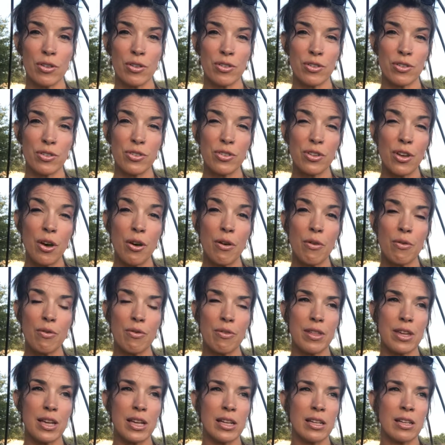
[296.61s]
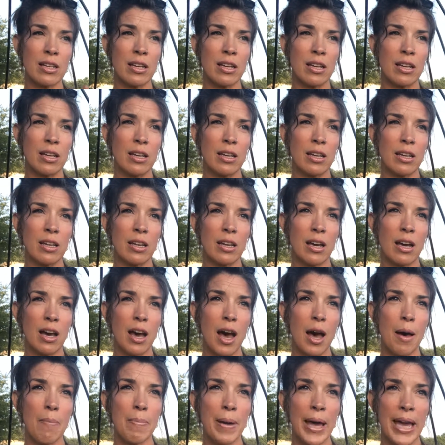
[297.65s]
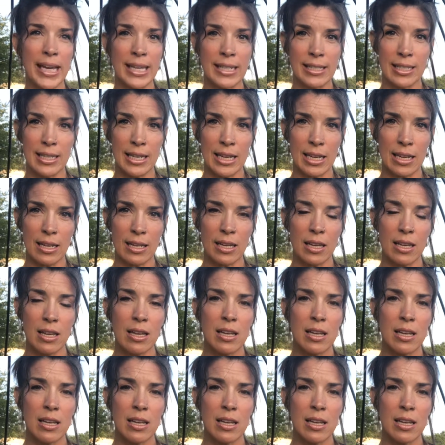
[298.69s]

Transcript: so than a painting.